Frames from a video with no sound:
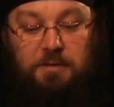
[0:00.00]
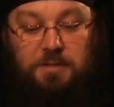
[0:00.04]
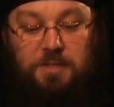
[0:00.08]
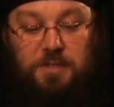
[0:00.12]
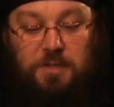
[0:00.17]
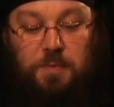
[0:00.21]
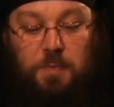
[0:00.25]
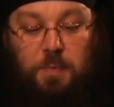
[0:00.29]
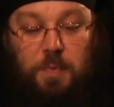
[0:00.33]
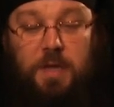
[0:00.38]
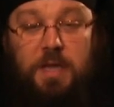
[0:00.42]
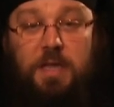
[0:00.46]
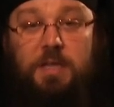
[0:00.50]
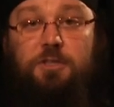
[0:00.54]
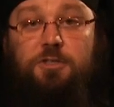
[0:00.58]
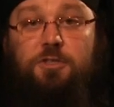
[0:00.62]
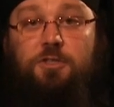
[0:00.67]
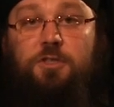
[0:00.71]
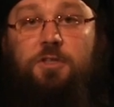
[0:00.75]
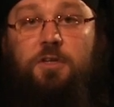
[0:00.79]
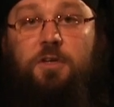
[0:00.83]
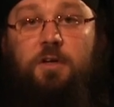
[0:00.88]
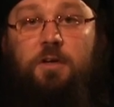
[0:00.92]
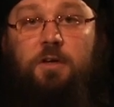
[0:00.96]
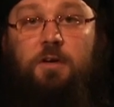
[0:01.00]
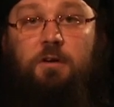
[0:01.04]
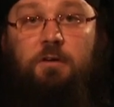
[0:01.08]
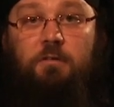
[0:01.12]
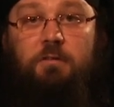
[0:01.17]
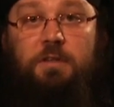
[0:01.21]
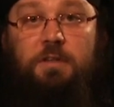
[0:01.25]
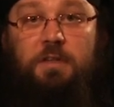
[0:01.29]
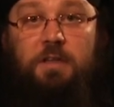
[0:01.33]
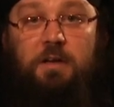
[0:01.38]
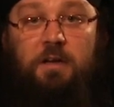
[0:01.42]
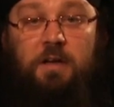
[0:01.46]
speech
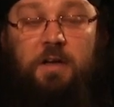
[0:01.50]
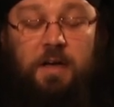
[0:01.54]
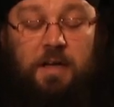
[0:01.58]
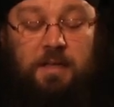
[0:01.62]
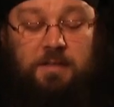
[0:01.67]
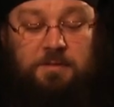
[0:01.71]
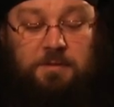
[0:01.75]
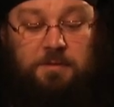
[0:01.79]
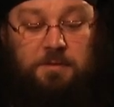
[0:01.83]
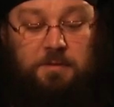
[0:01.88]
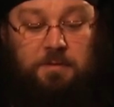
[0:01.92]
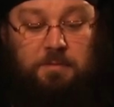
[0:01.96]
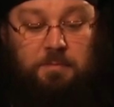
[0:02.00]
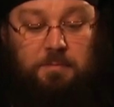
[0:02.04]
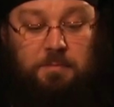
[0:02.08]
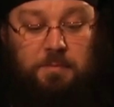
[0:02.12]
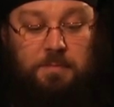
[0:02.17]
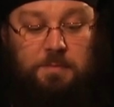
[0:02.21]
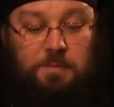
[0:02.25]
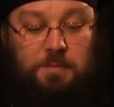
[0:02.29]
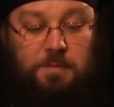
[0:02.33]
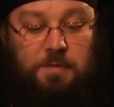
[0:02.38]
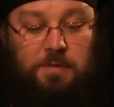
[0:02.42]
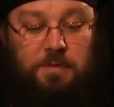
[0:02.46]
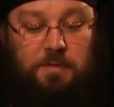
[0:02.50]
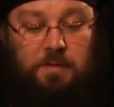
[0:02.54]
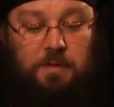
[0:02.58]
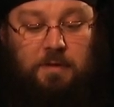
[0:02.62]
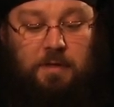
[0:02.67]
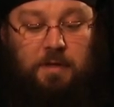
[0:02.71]
or in their customs.